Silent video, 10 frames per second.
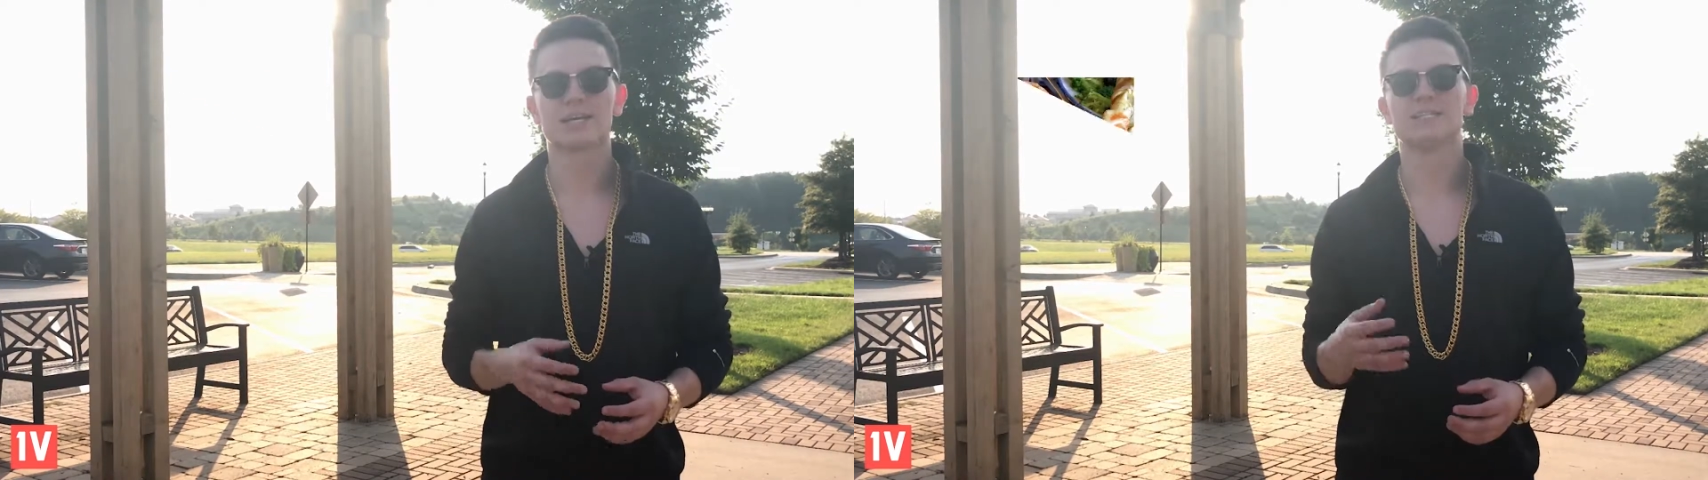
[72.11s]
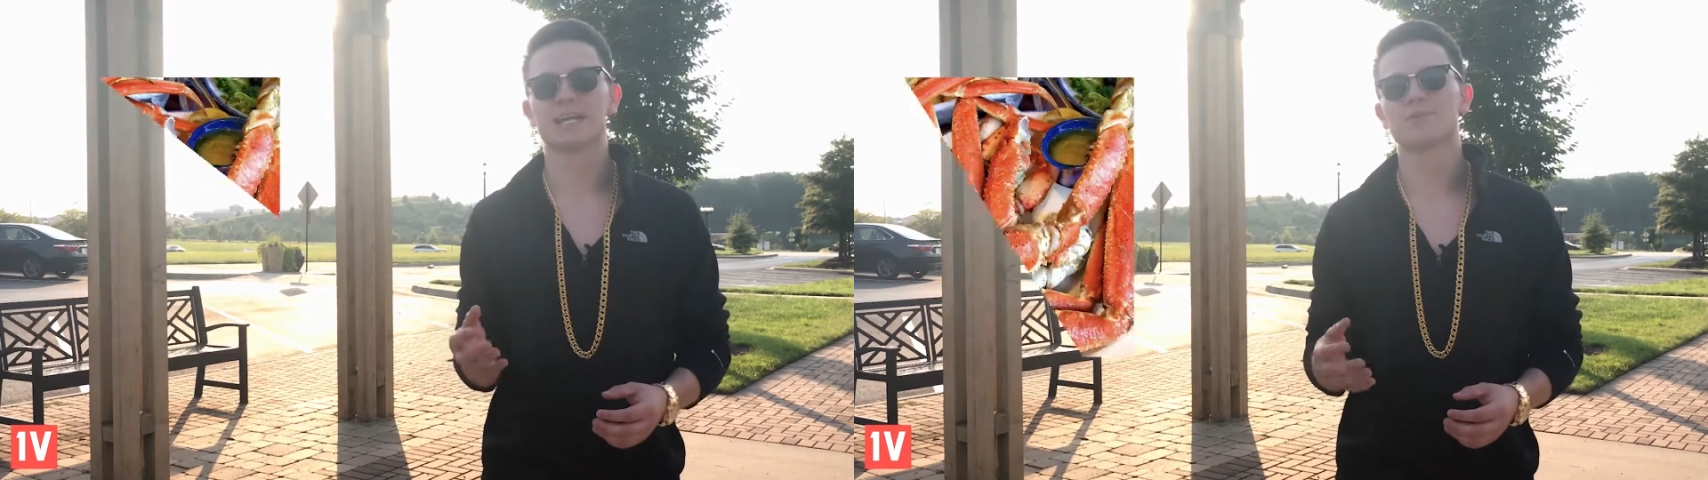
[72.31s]

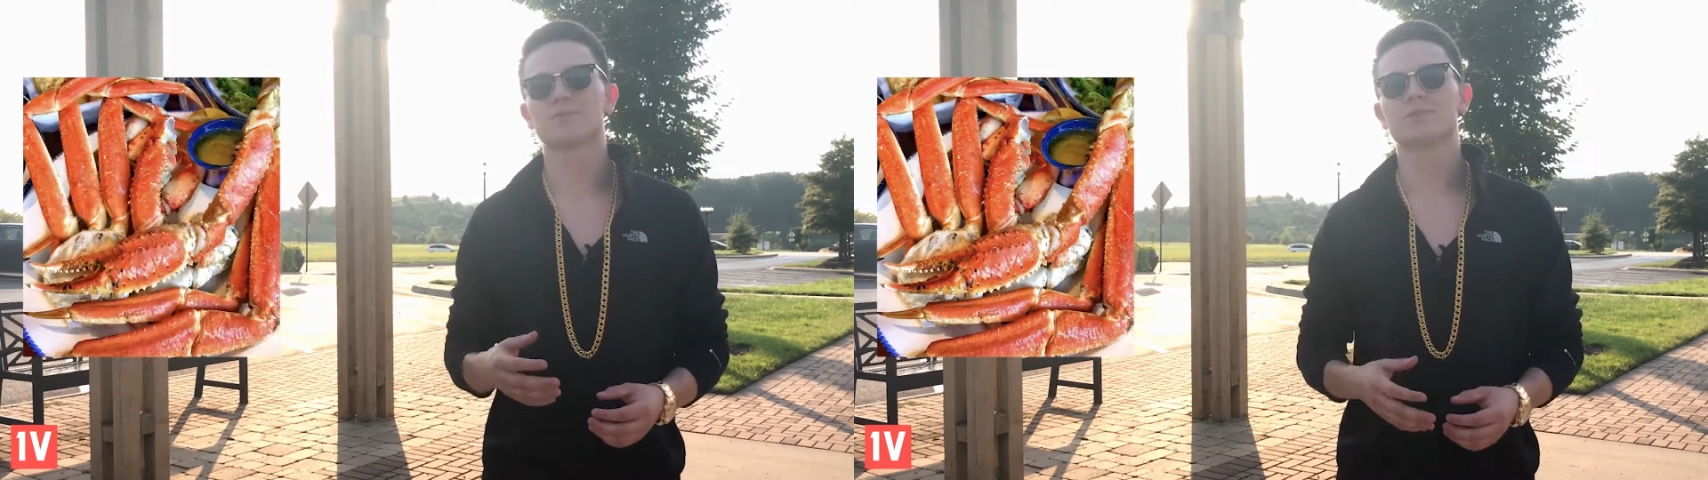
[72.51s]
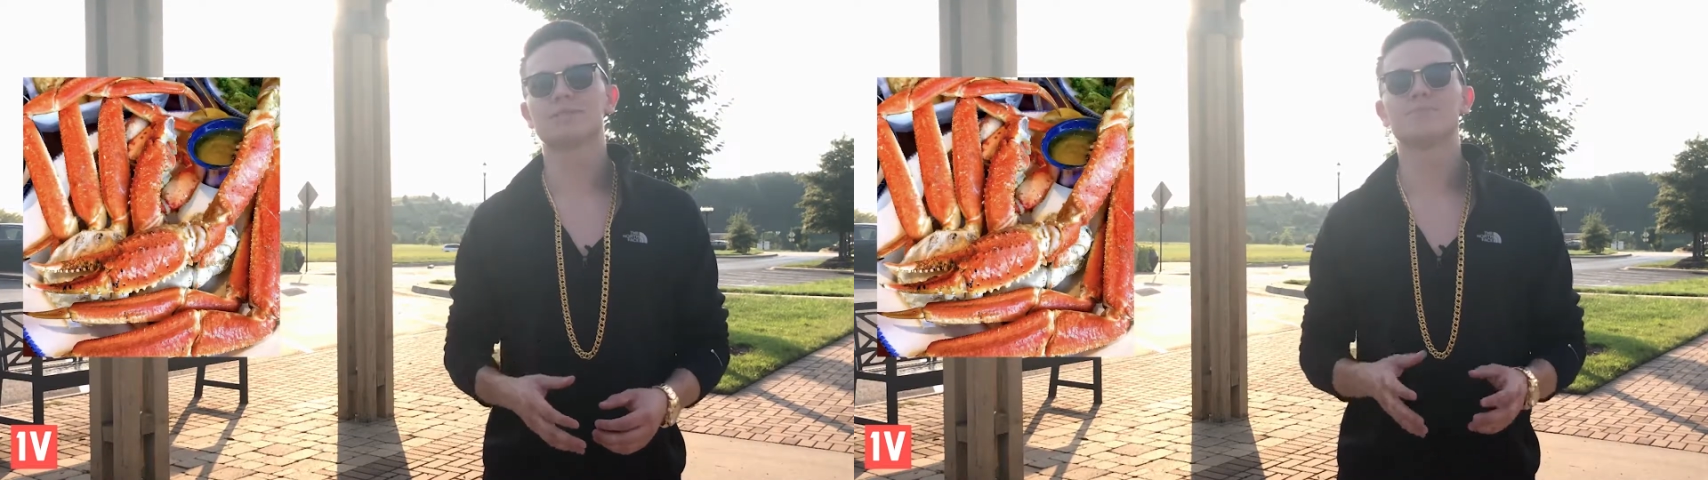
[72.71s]
Jameis
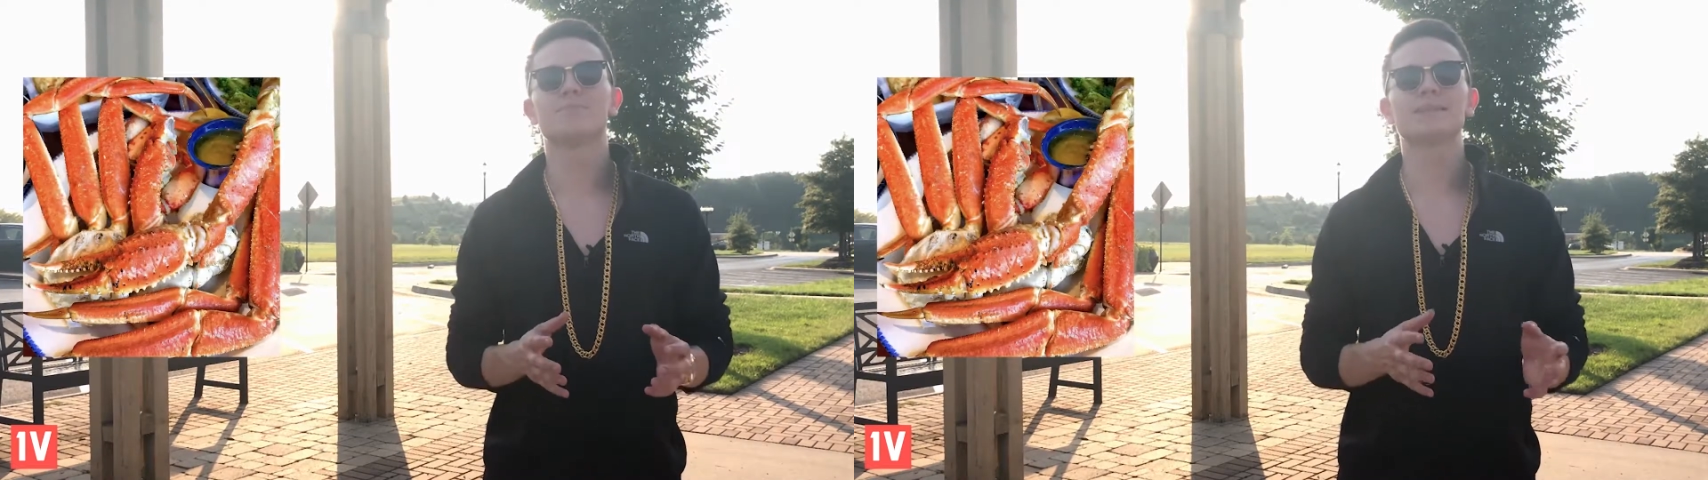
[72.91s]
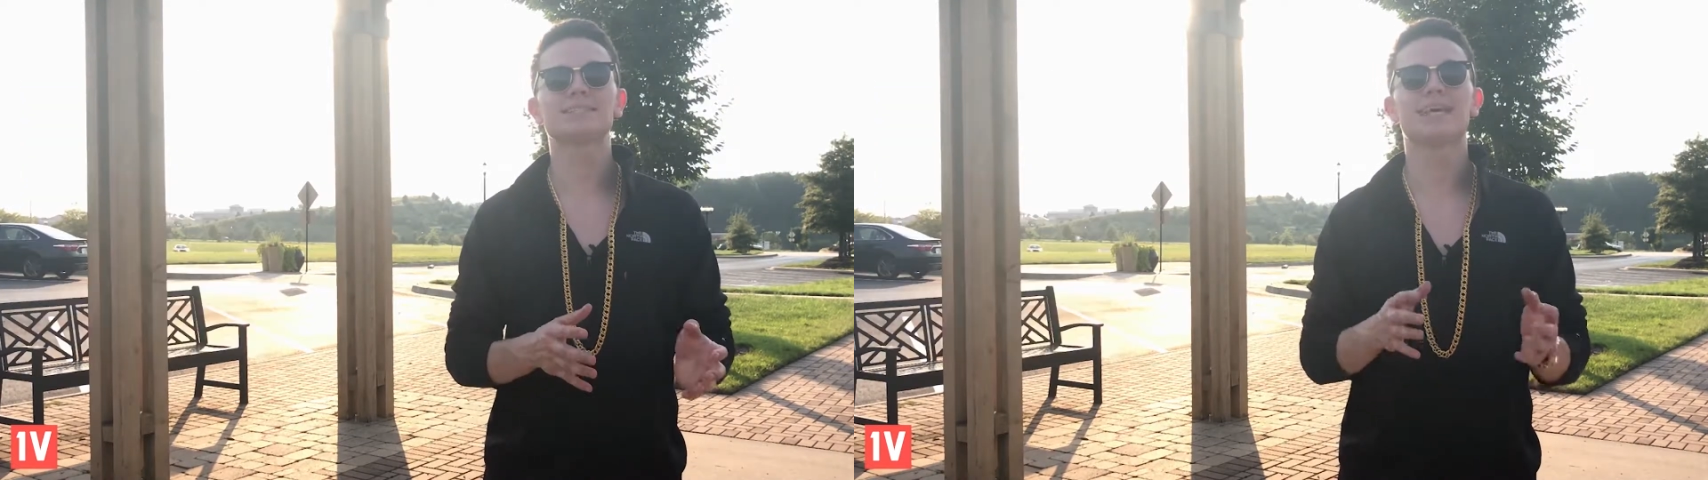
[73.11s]
Winston
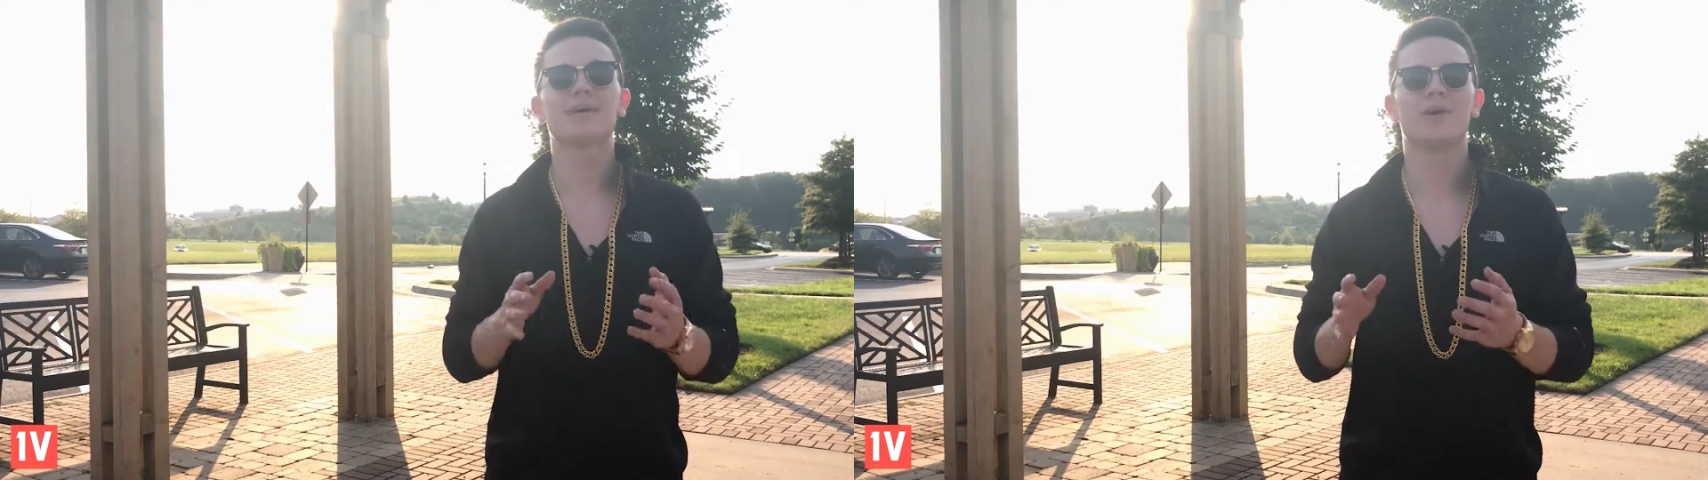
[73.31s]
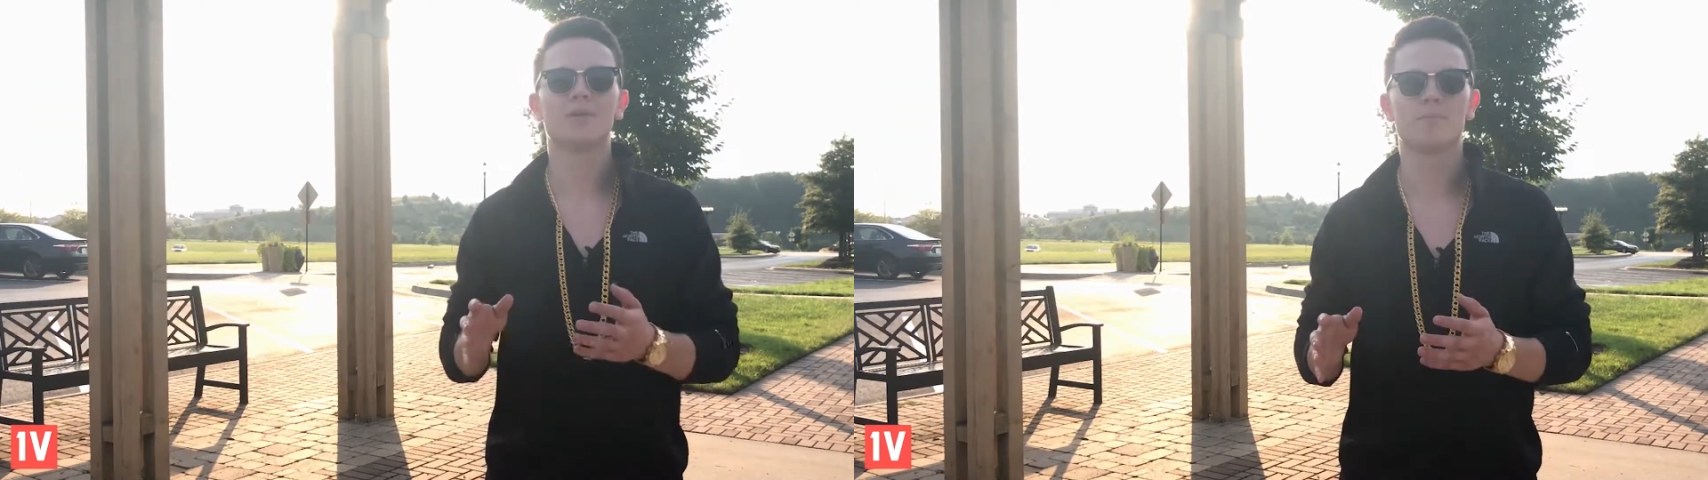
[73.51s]
must stay
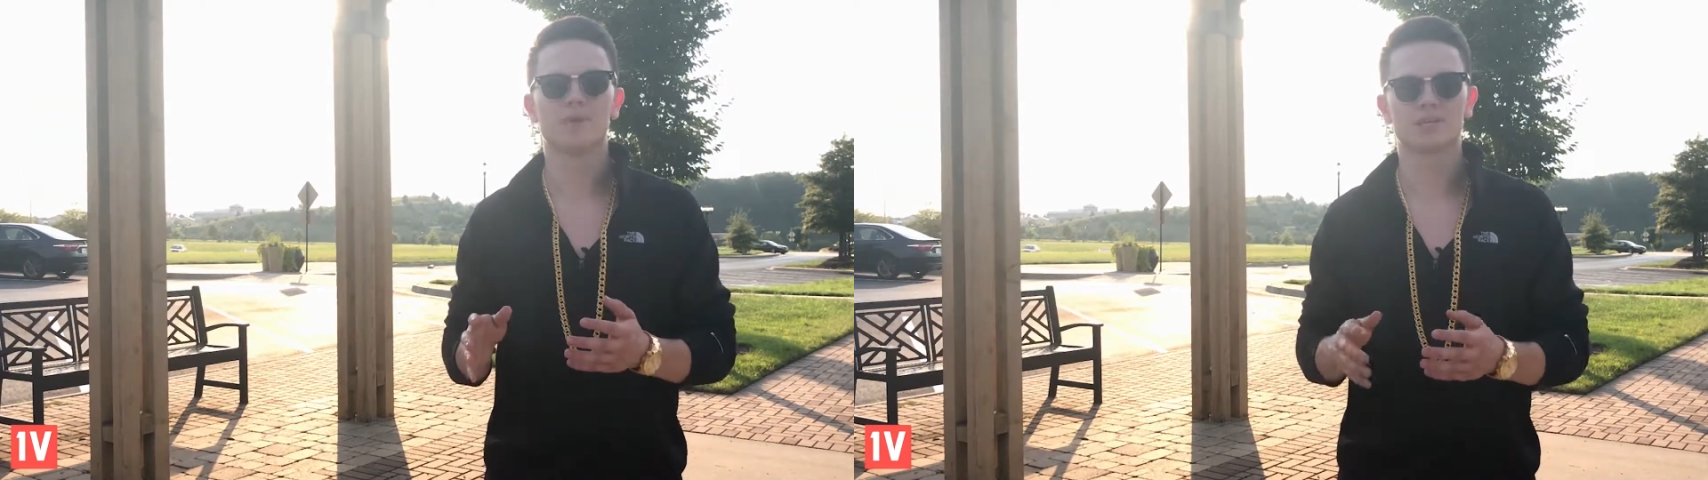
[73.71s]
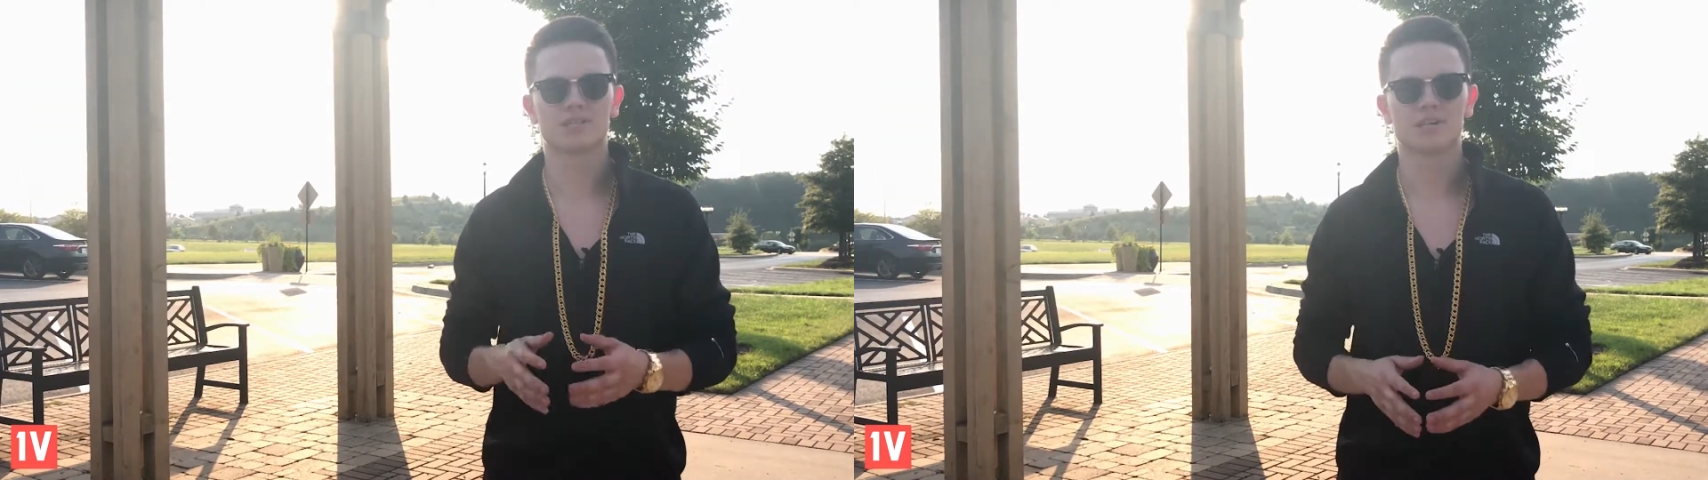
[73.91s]
on the
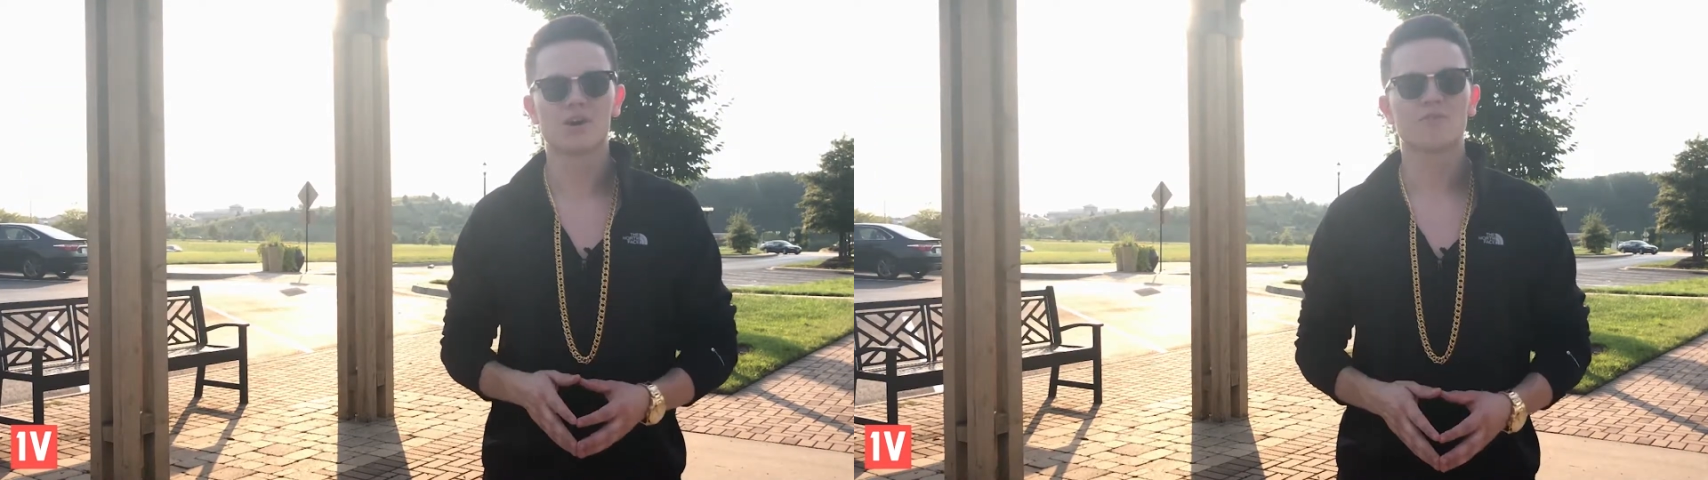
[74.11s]
bench.